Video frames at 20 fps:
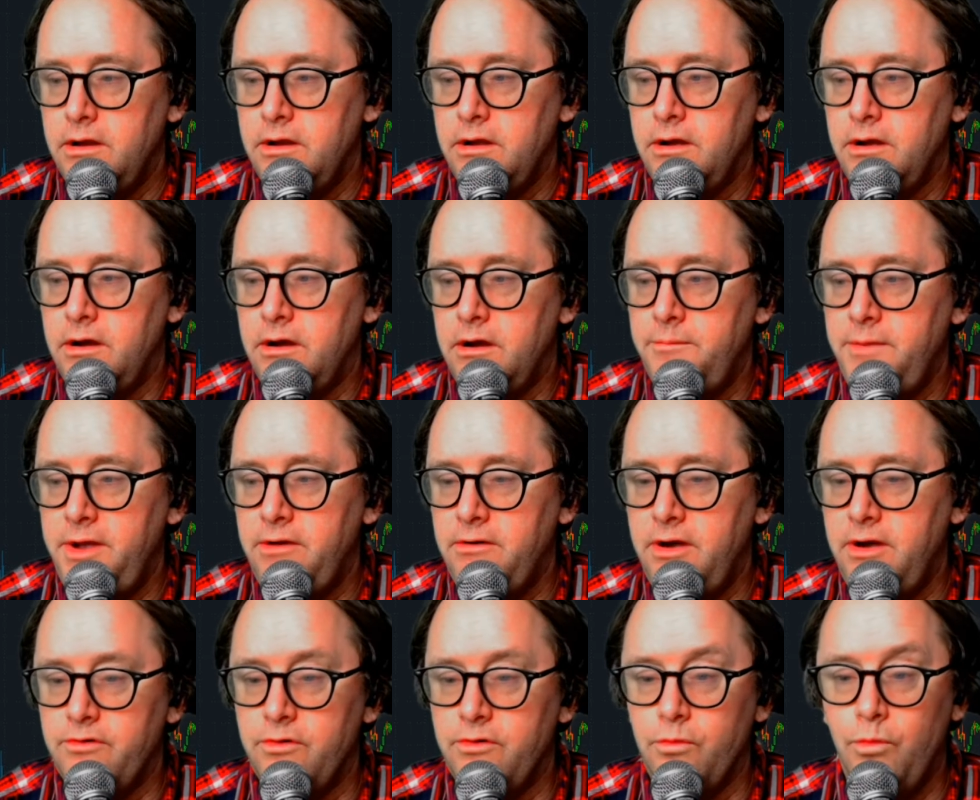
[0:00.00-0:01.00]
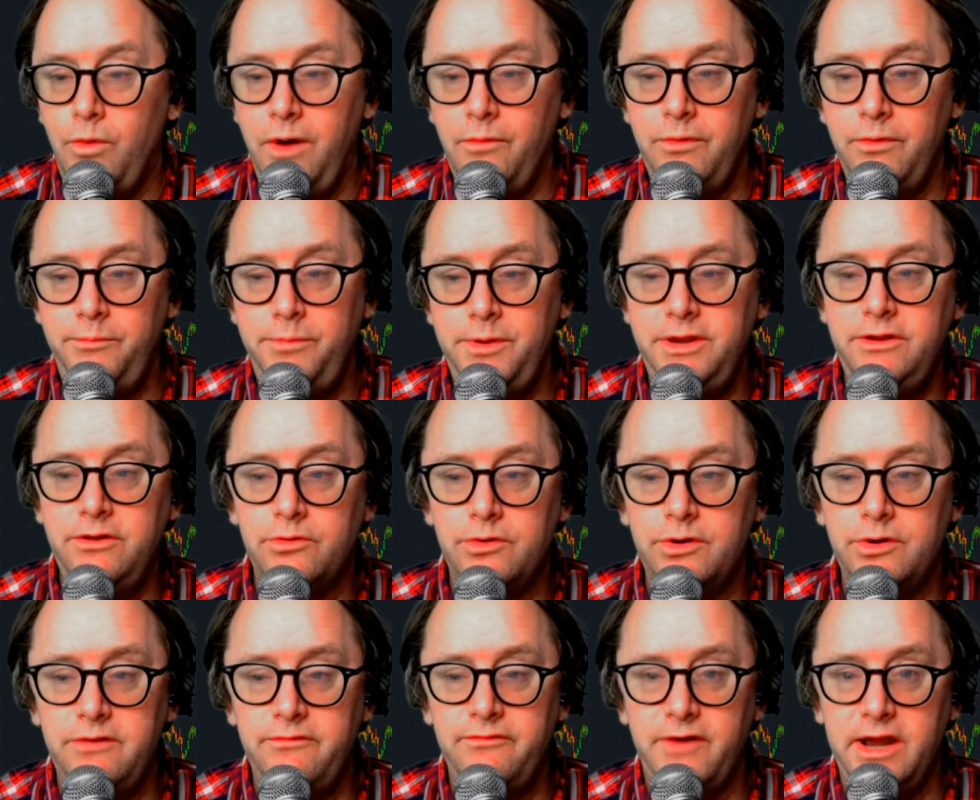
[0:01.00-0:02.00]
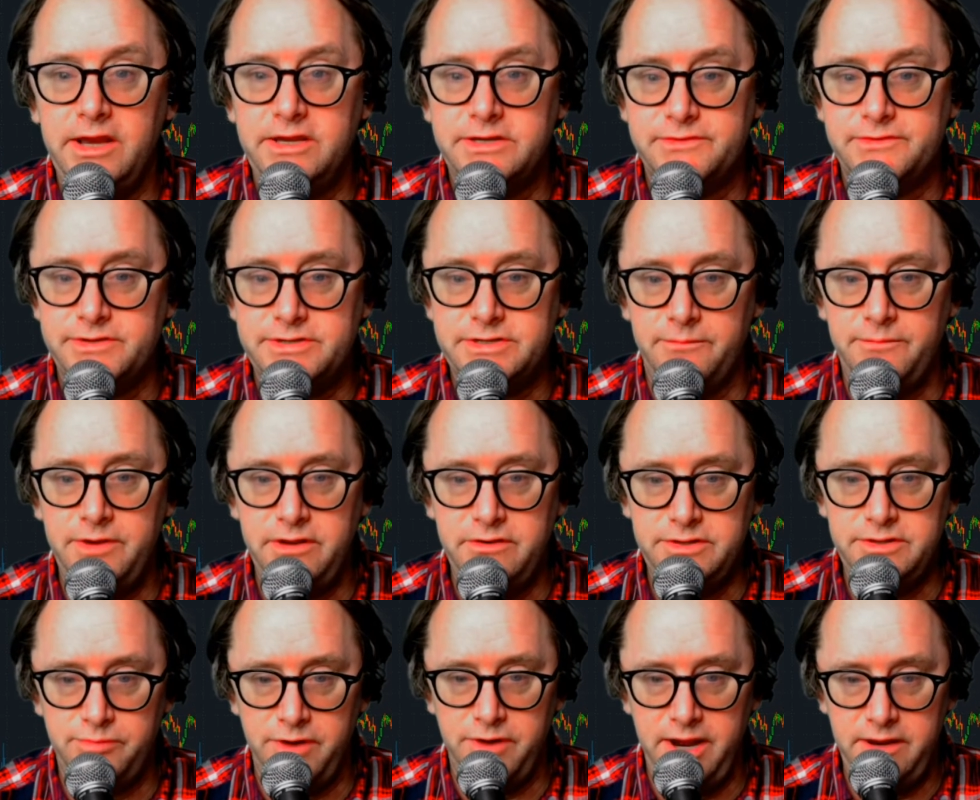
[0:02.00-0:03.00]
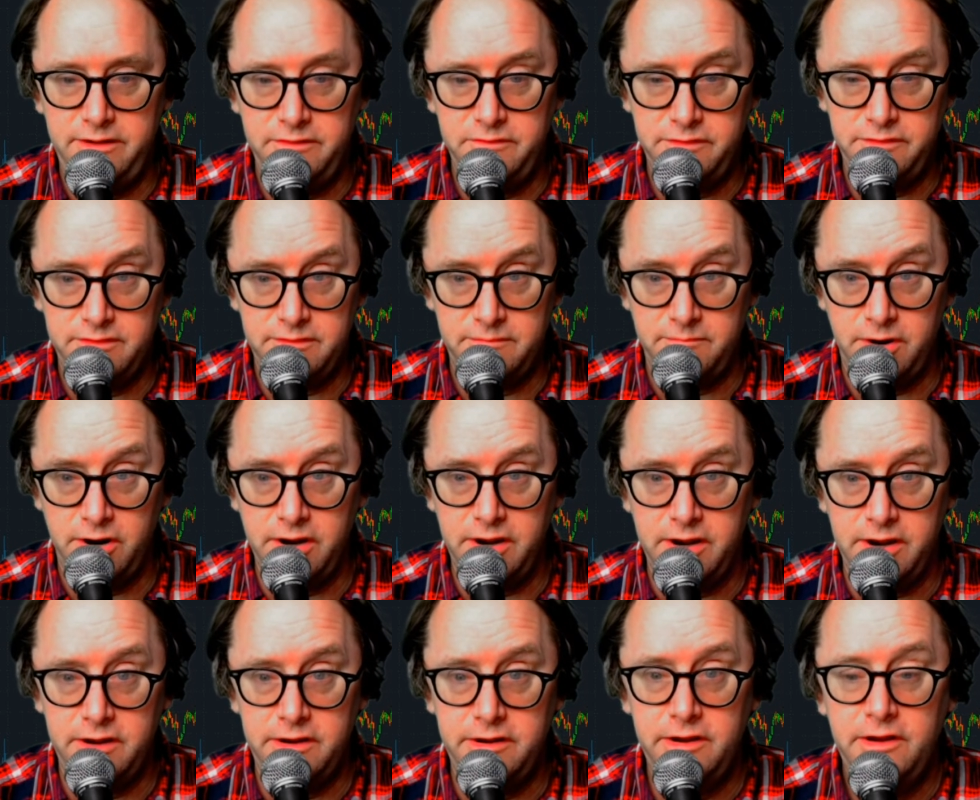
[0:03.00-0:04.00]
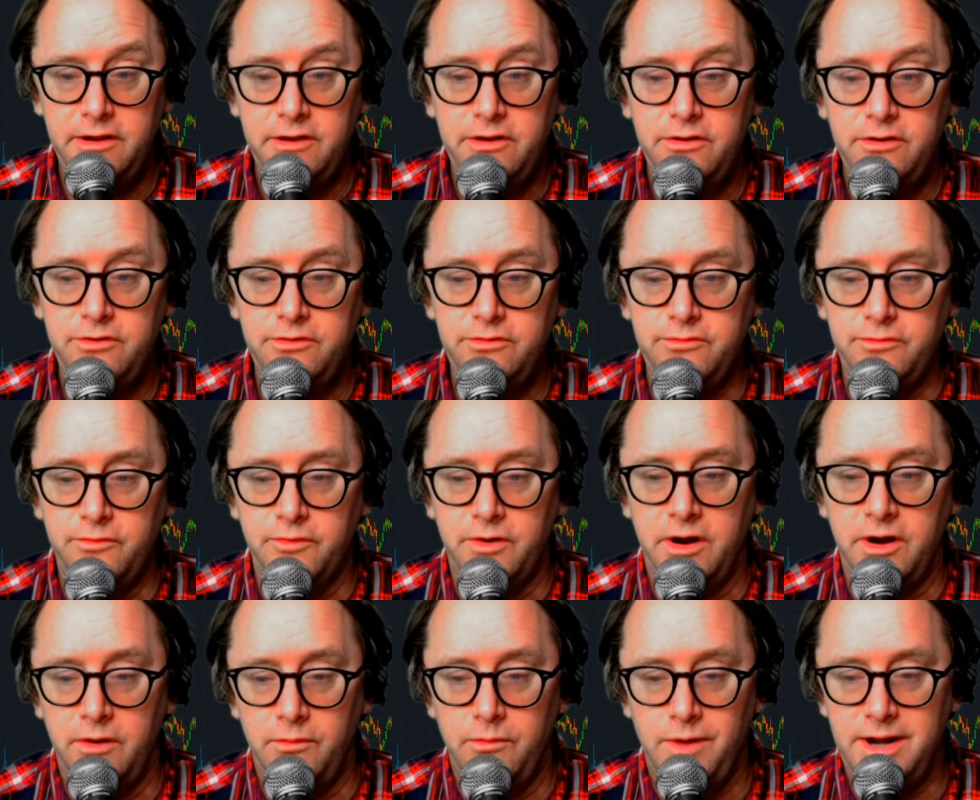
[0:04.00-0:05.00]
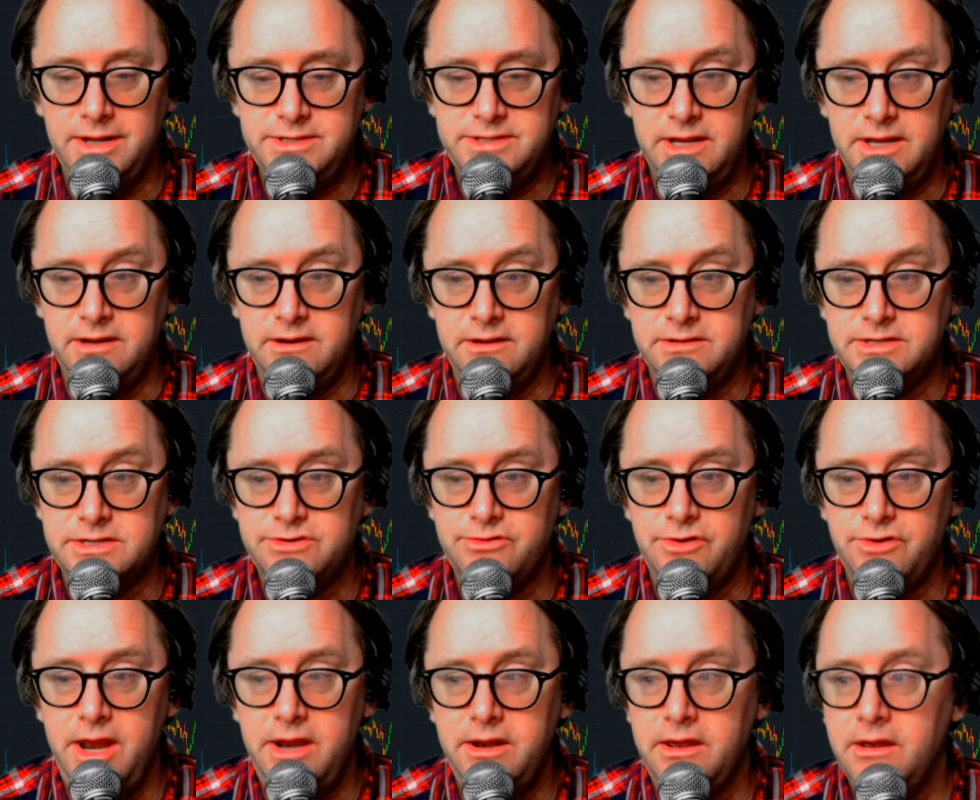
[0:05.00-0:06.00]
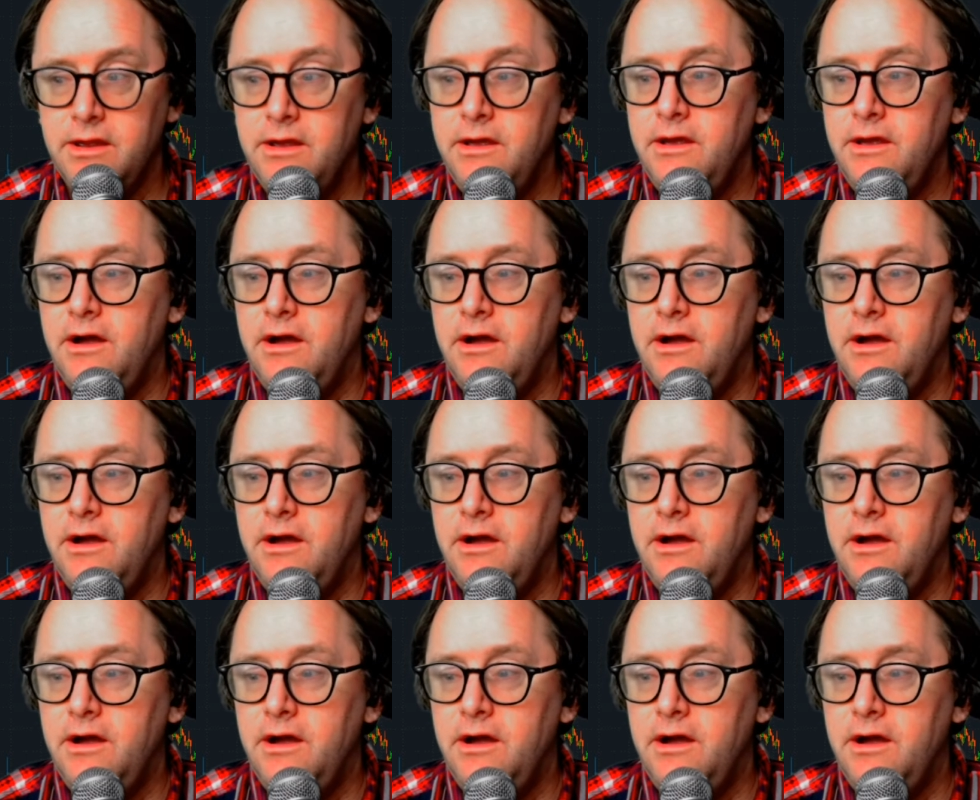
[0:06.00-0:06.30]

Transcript: However, what would be your advice for somebody who's brand new to the market who wants to get into trading?